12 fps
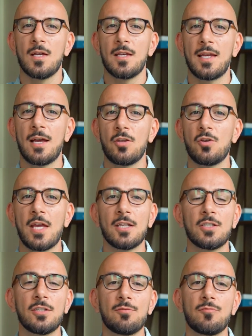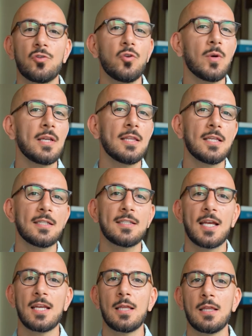Now, you can't just do anything,
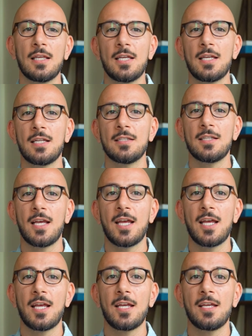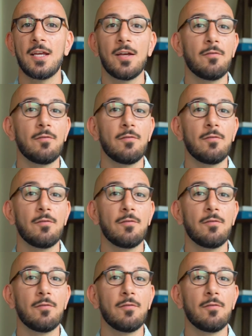say anything, and say,